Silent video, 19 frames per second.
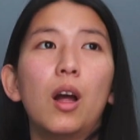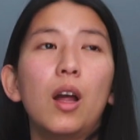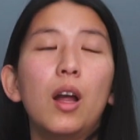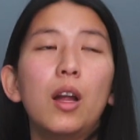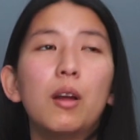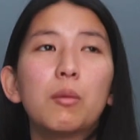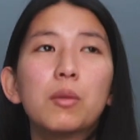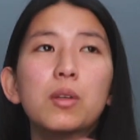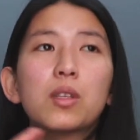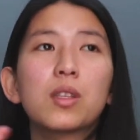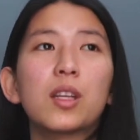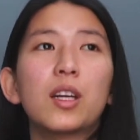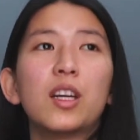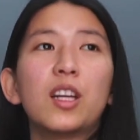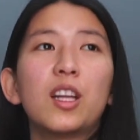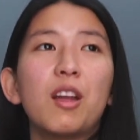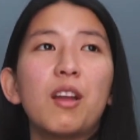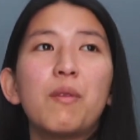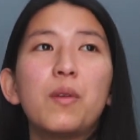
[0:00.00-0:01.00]
It was
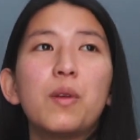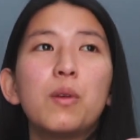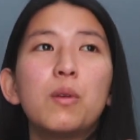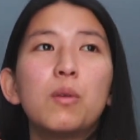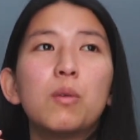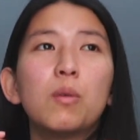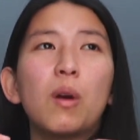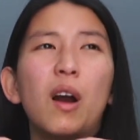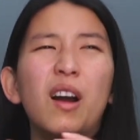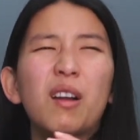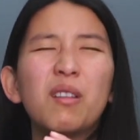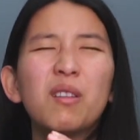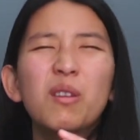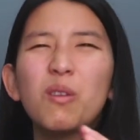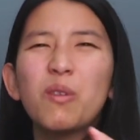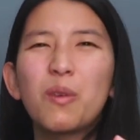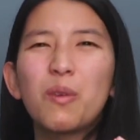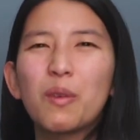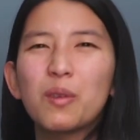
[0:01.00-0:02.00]
like I don't
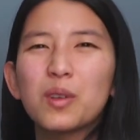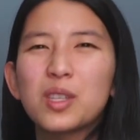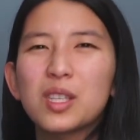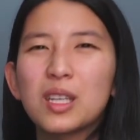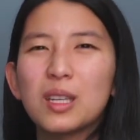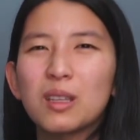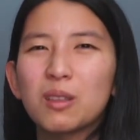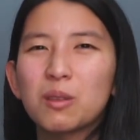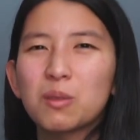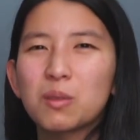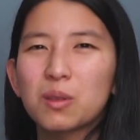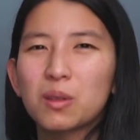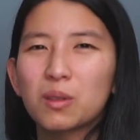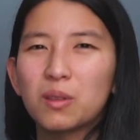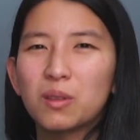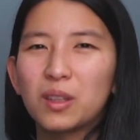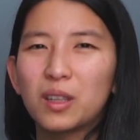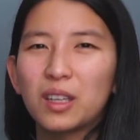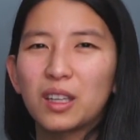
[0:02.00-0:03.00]
know if you've ever seen those
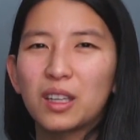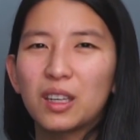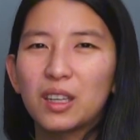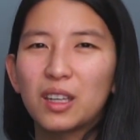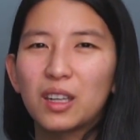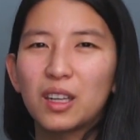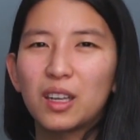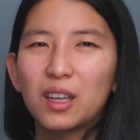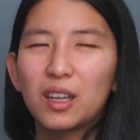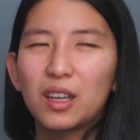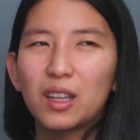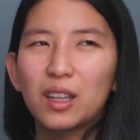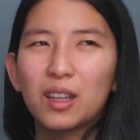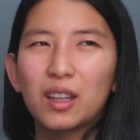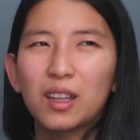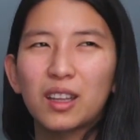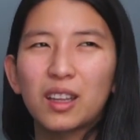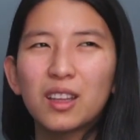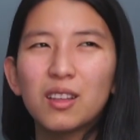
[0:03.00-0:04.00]
little like,
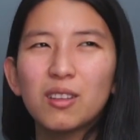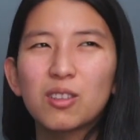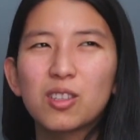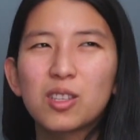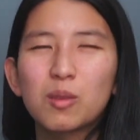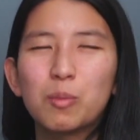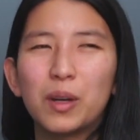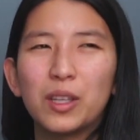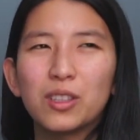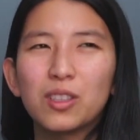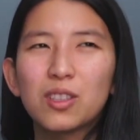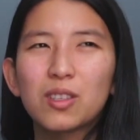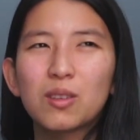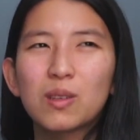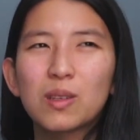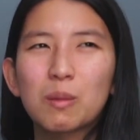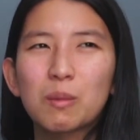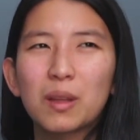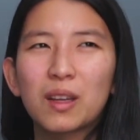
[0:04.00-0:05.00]
I think they're sponges
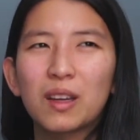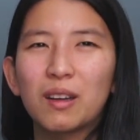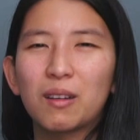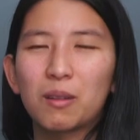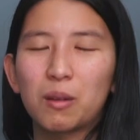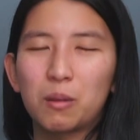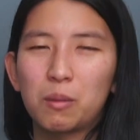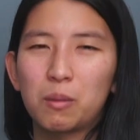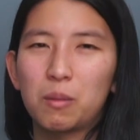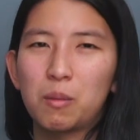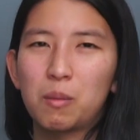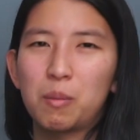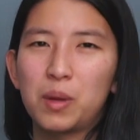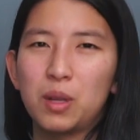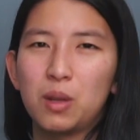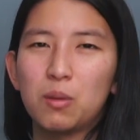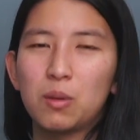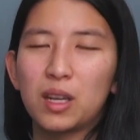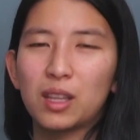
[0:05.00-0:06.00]
or something, I don't know,
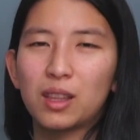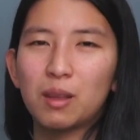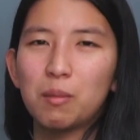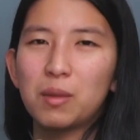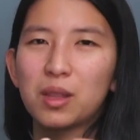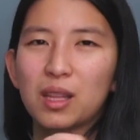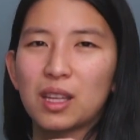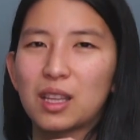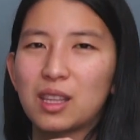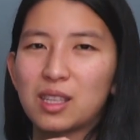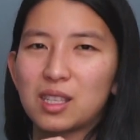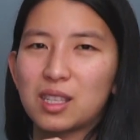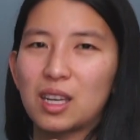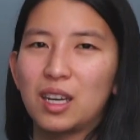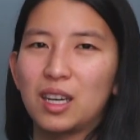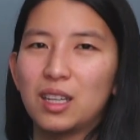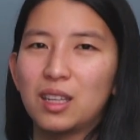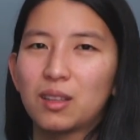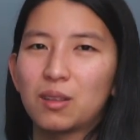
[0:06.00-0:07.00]
but you get them in like this
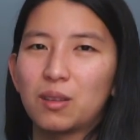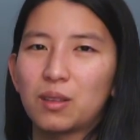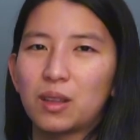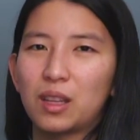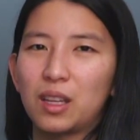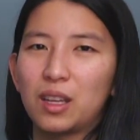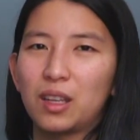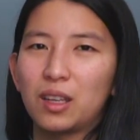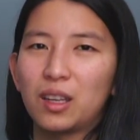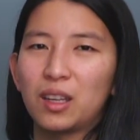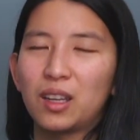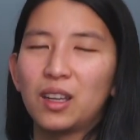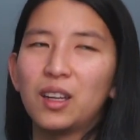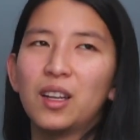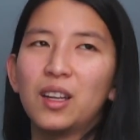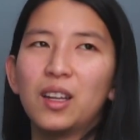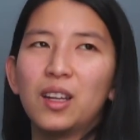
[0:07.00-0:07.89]
tiny little thing.